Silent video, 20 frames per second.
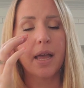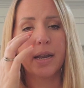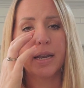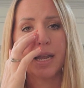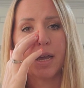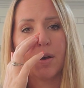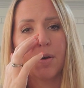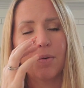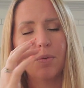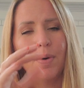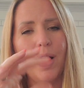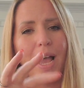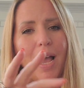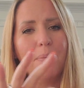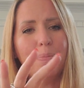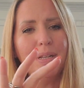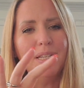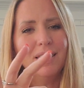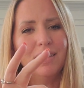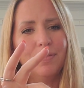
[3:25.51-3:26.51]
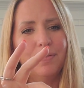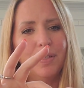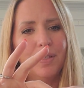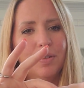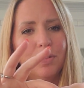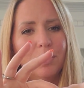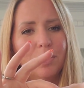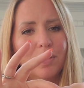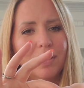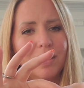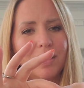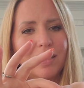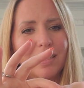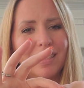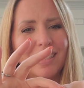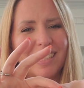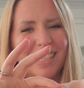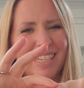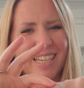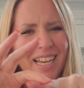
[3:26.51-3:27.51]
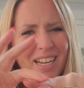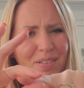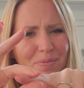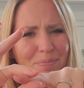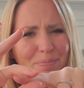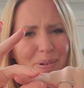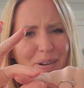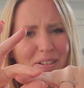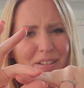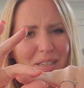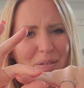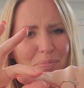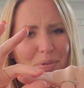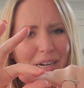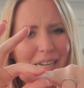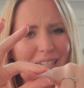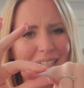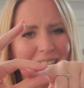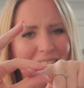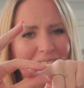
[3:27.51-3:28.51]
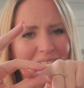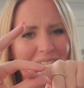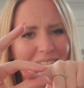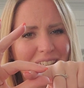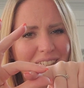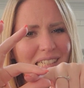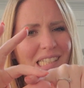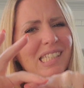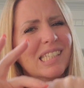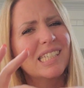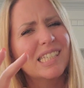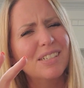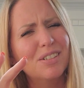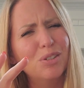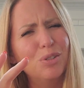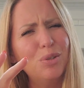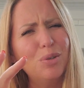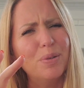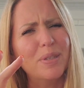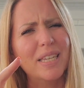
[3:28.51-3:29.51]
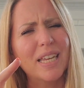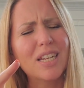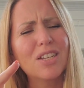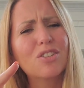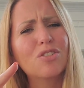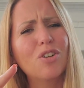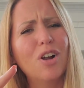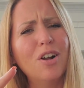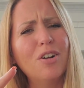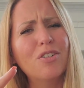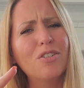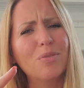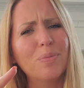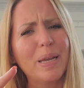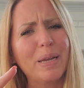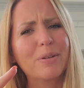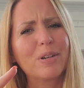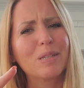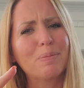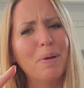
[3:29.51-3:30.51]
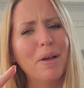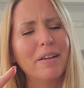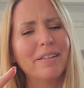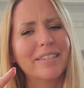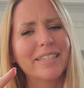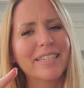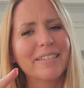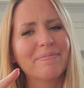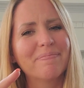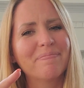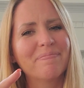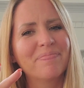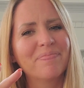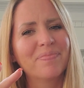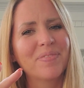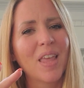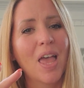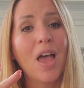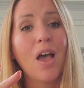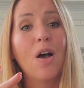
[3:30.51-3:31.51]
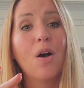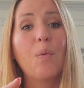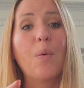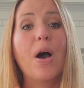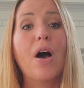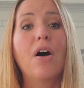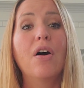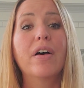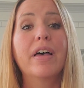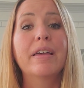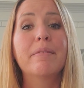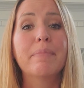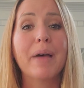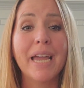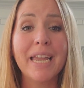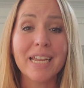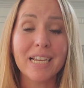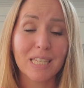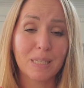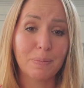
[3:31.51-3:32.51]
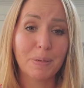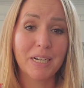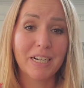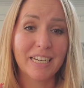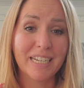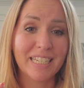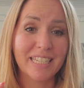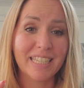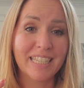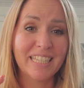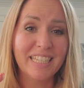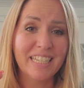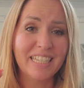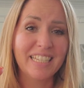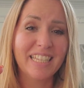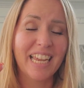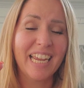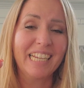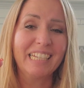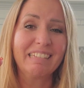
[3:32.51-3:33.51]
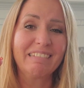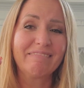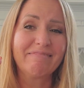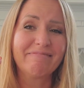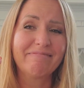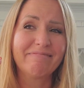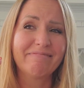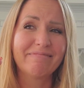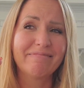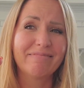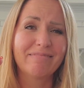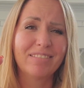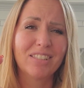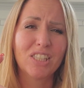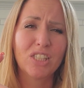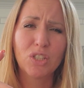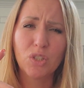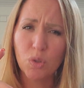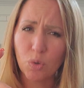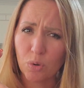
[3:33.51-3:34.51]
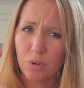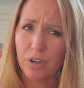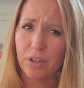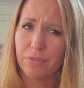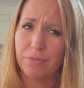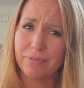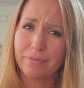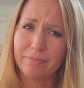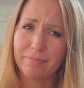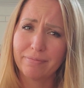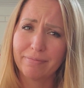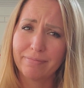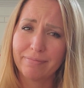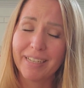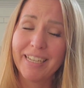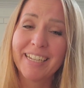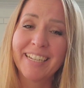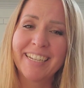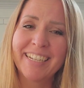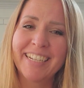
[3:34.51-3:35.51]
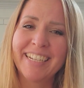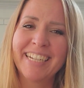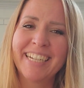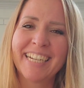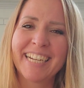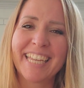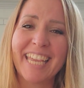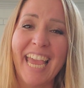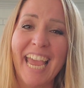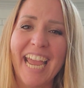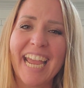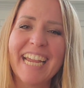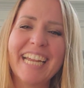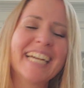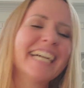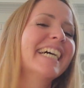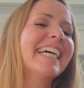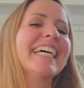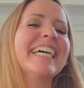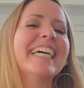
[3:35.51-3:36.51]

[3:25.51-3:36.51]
Now, what happens if you kind of barely break? Ooh, is that a strong or a weak response? Well, in my experience, this is a sort of. Okay.